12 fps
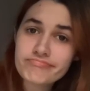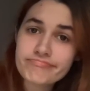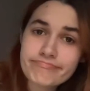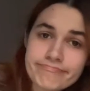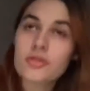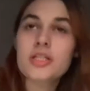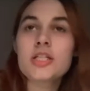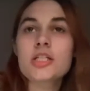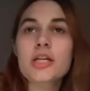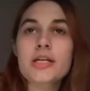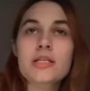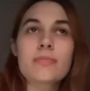They're
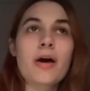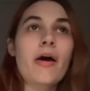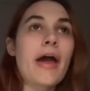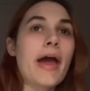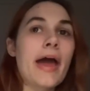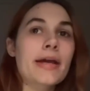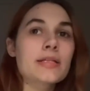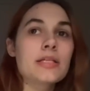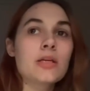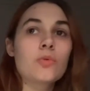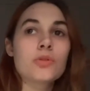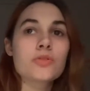teaching us about X
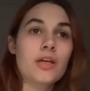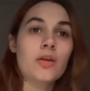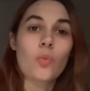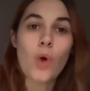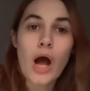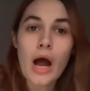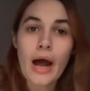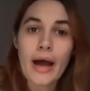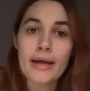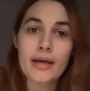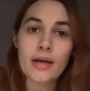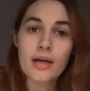equals fucking
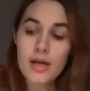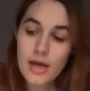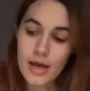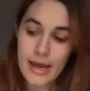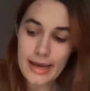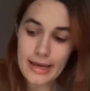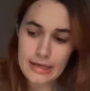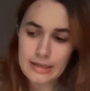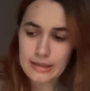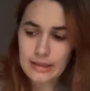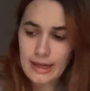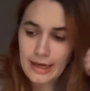Y
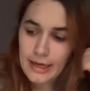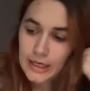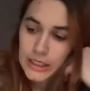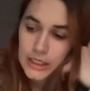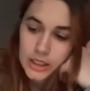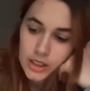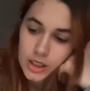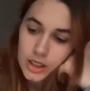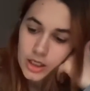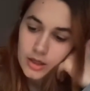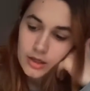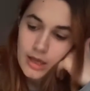and
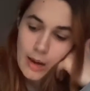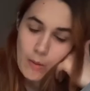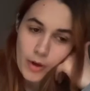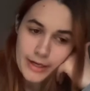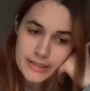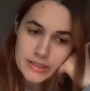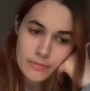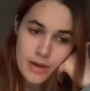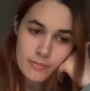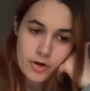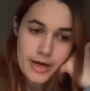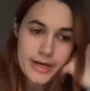want us to
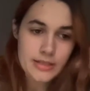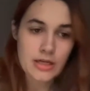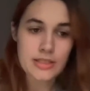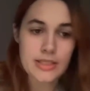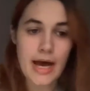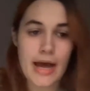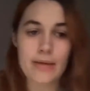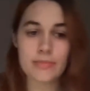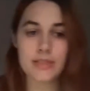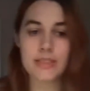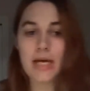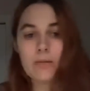memorize our
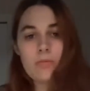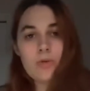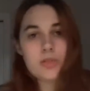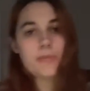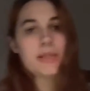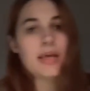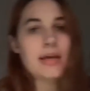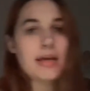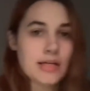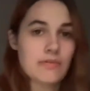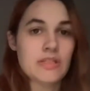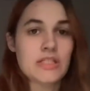times tables, but they
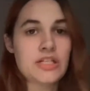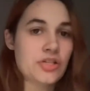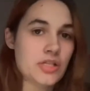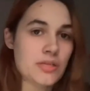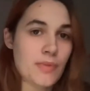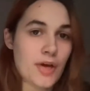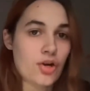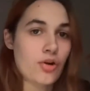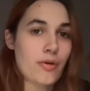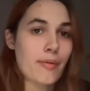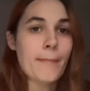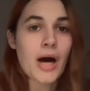can't even teach us about our
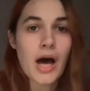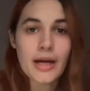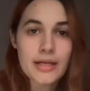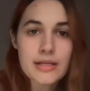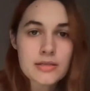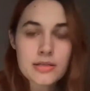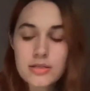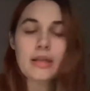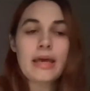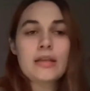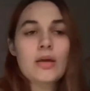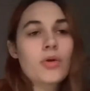own bodies.
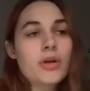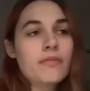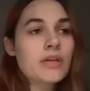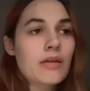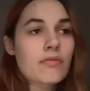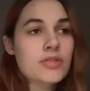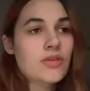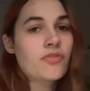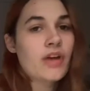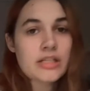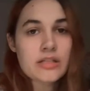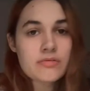Like, they won't even give us
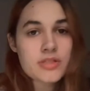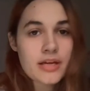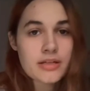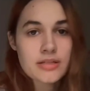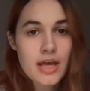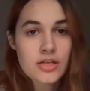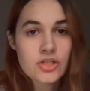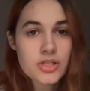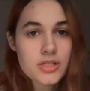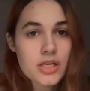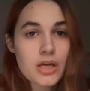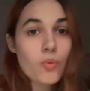effective sex ed,
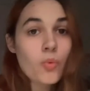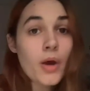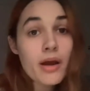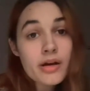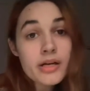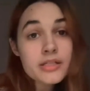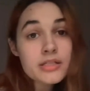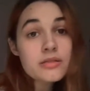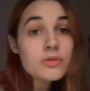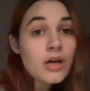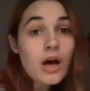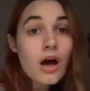just like wear
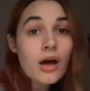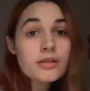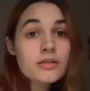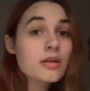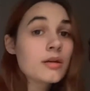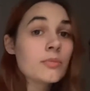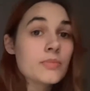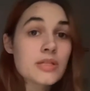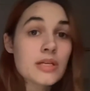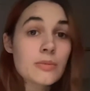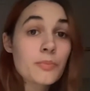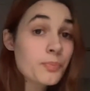condoms
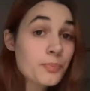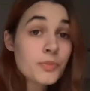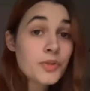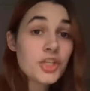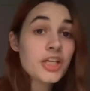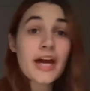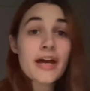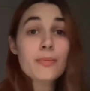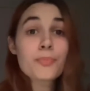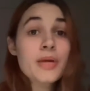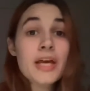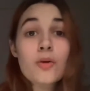and you gotta
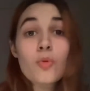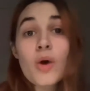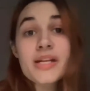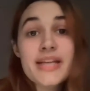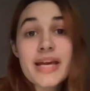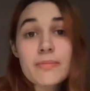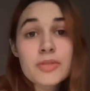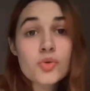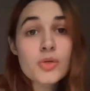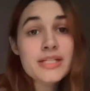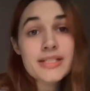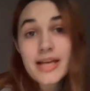pick one day
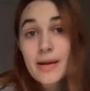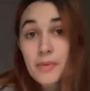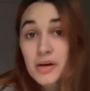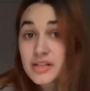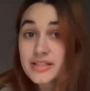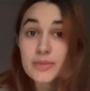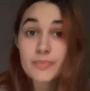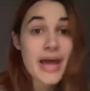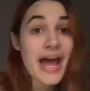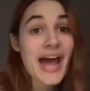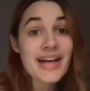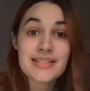between tampons and
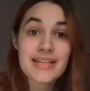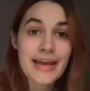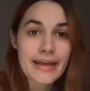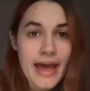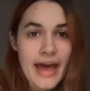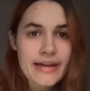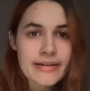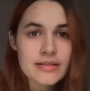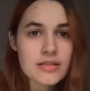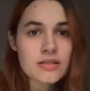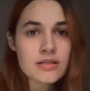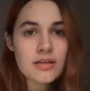pads, I
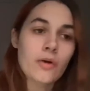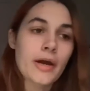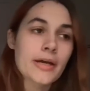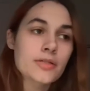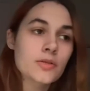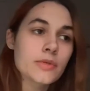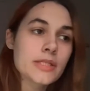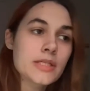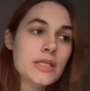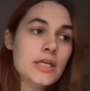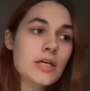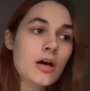guess. Okay, so we
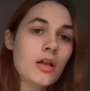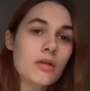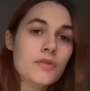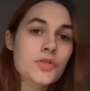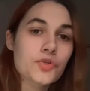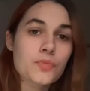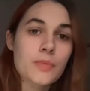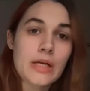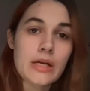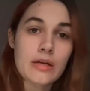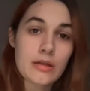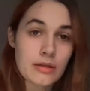see all over social
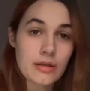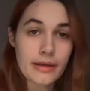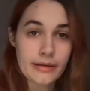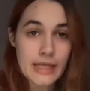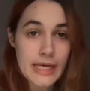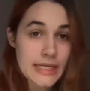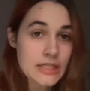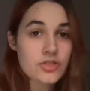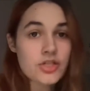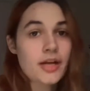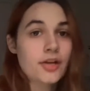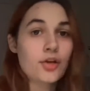media, like, ladies,
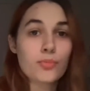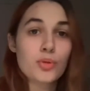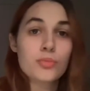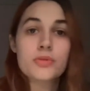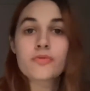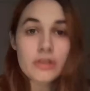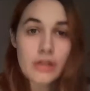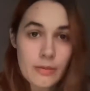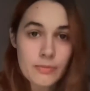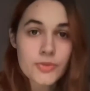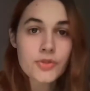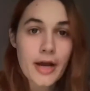check your boobs for
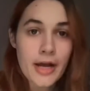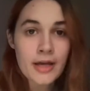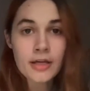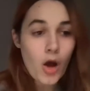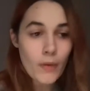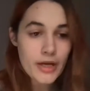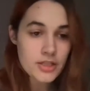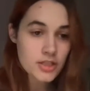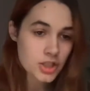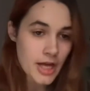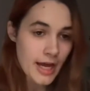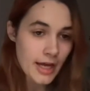lumps, right? Always
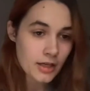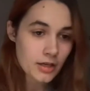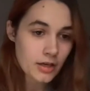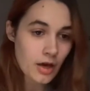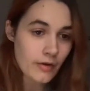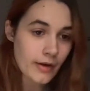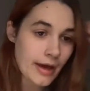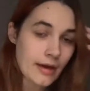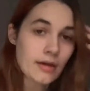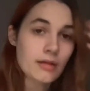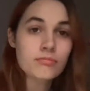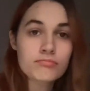check,
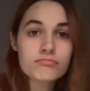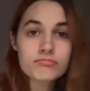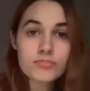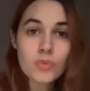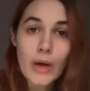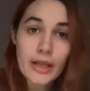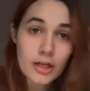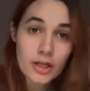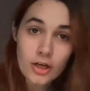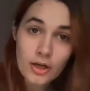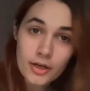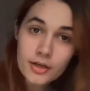okay? Well and
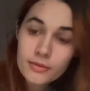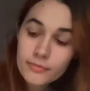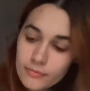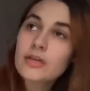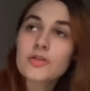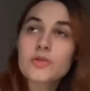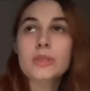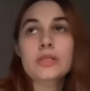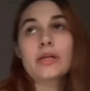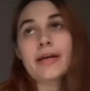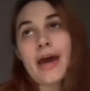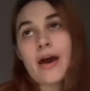good. Here's what to
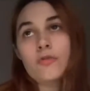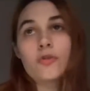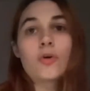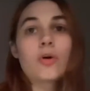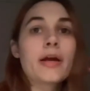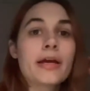look out for.